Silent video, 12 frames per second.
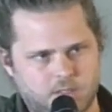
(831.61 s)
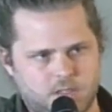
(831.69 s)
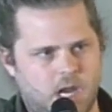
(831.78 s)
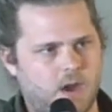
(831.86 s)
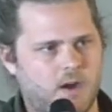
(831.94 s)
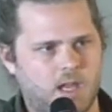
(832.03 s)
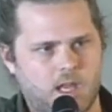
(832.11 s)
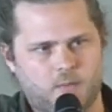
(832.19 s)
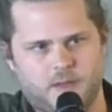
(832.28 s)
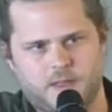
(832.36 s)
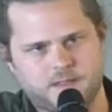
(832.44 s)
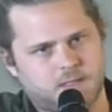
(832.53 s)
sharing it,
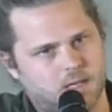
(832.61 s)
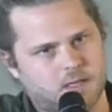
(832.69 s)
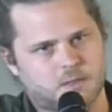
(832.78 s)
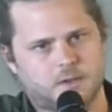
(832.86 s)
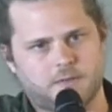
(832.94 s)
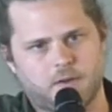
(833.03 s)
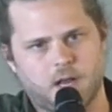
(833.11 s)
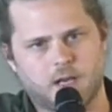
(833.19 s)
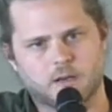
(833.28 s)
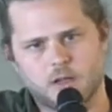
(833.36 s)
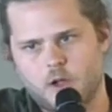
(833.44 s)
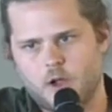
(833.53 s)
whether that's sending to a friend.